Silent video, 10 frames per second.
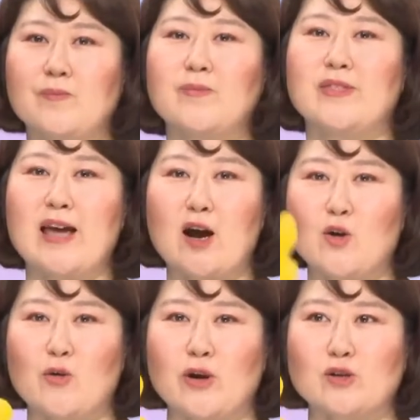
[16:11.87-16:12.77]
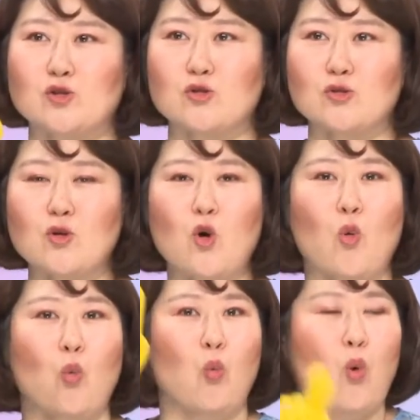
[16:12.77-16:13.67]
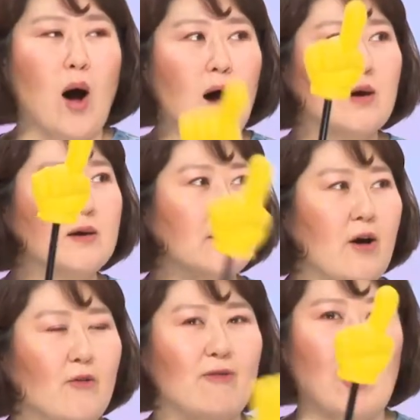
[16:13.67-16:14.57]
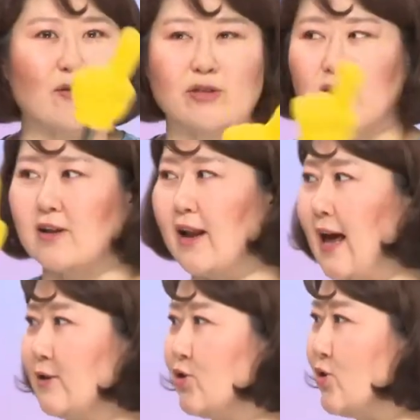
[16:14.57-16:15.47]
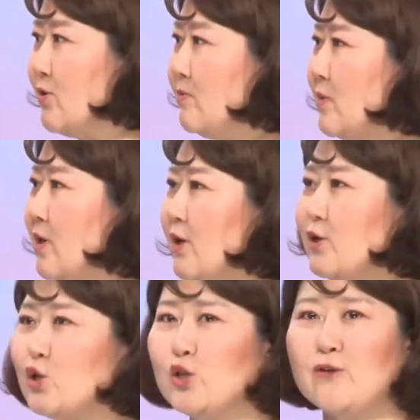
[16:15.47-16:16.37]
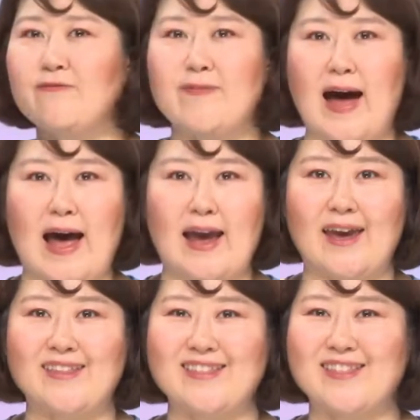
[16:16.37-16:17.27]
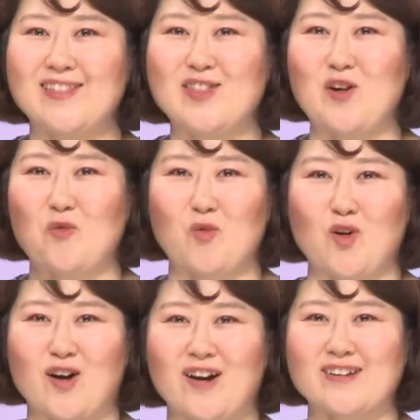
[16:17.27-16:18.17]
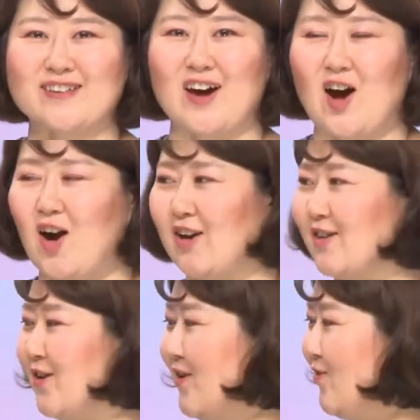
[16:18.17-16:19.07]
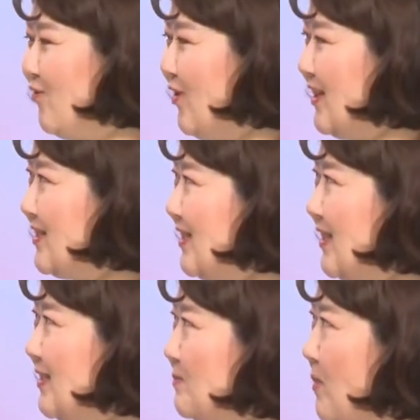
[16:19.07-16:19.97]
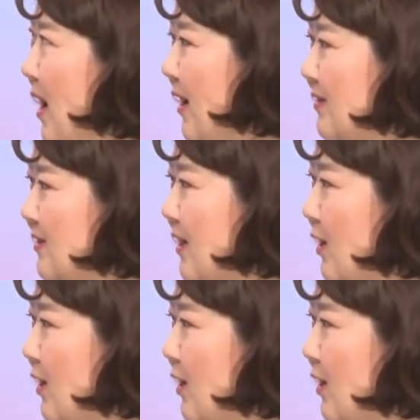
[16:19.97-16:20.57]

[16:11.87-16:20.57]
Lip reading: They're going to walk around the classroom to find the word card, which is mice.